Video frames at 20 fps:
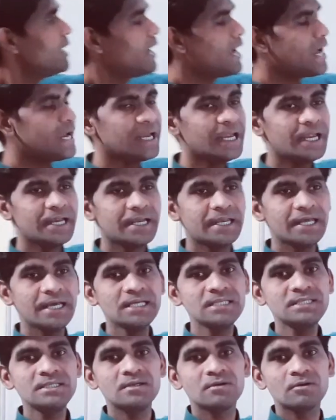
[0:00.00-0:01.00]
and it
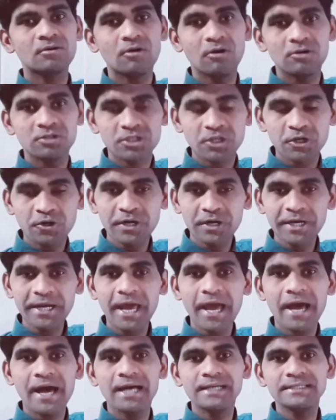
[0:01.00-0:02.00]
is constituted
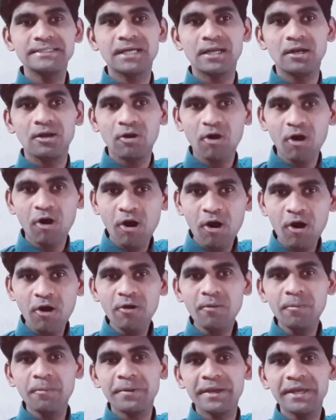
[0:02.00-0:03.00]
as the
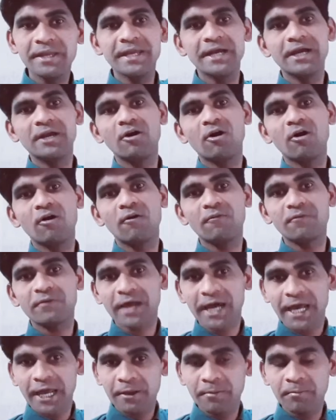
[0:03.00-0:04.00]
long period of
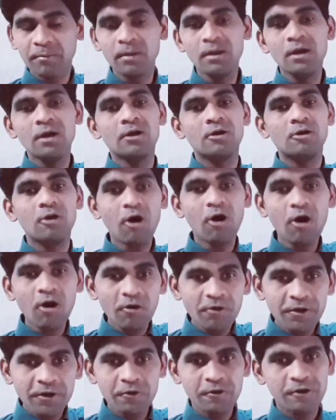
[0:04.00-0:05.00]
time,
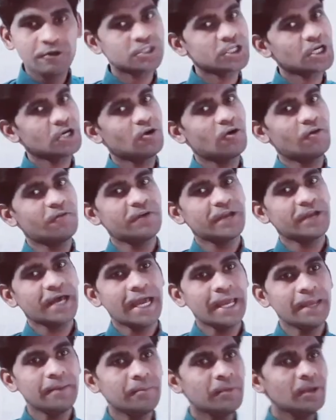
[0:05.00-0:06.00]
long duration of
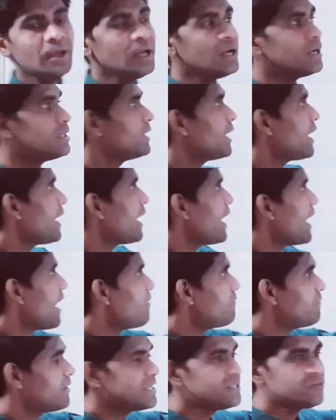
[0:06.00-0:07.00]
time, the
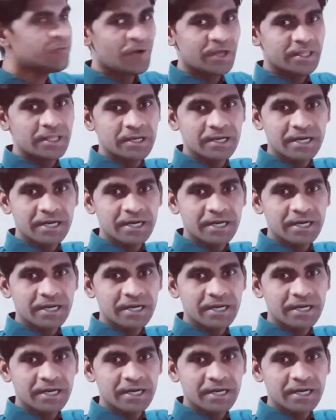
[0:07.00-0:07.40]
average weather